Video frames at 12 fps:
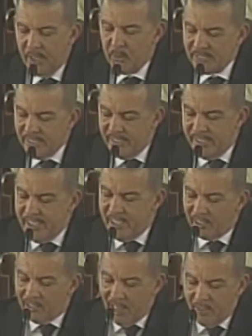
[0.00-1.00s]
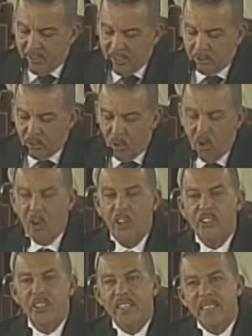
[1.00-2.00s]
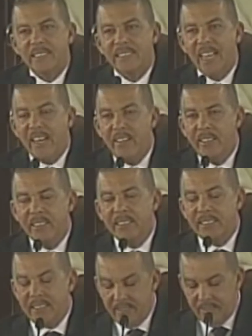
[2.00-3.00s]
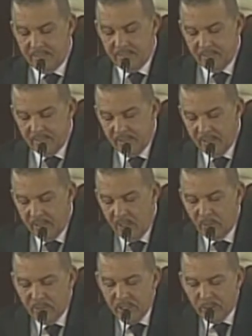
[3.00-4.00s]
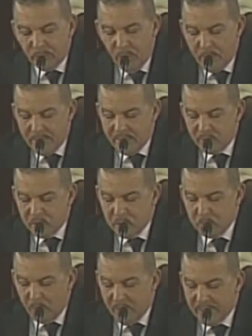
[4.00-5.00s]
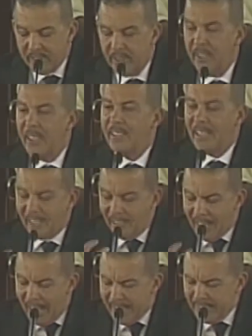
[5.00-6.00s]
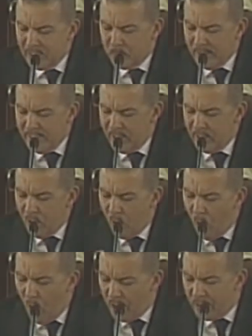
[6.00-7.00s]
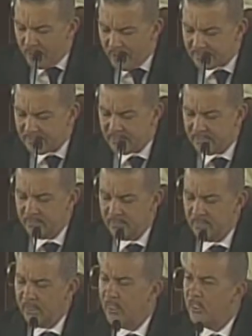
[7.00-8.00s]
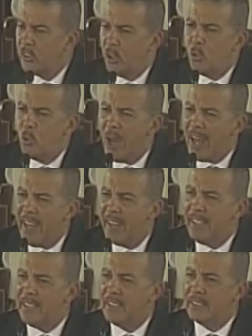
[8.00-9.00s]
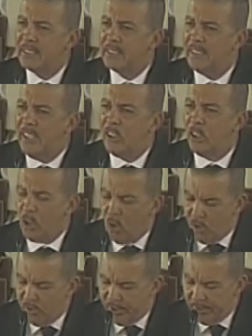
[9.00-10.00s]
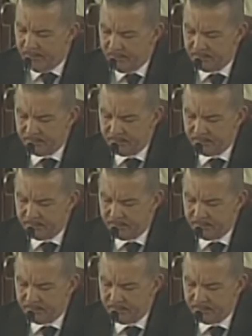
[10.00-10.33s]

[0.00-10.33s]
It was indeed a clarion call to the ascendancy of the affirmative spirit that lies within all of us to rise in glory.